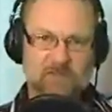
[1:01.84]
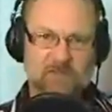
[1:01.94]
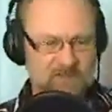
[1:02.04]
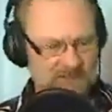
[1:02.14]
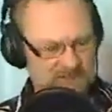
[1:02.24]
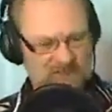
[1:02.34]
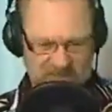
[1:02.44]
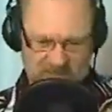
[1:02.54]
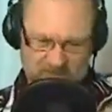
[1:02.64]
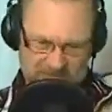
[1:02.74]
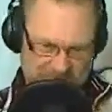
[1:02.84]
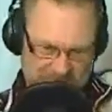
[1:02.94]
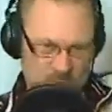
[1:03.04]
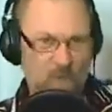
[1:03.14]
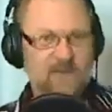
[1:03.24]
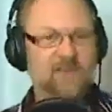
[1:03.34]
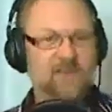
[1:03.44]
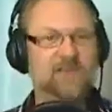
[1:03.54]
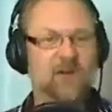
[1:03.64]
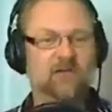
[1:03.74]
seed that has come and wedged
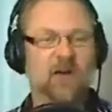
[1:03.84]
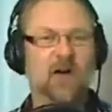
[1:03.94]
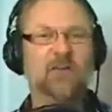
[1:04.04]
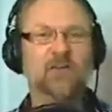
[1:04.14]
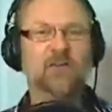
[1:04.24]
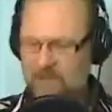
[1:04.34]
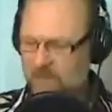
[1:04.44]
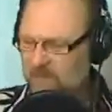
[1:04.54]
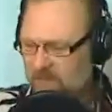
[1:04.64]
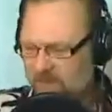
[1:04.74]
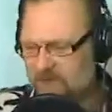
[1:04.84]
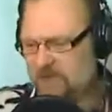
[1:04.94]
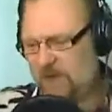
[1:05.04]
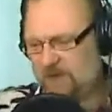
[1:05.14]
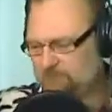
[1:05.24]
itself underneath the keypad.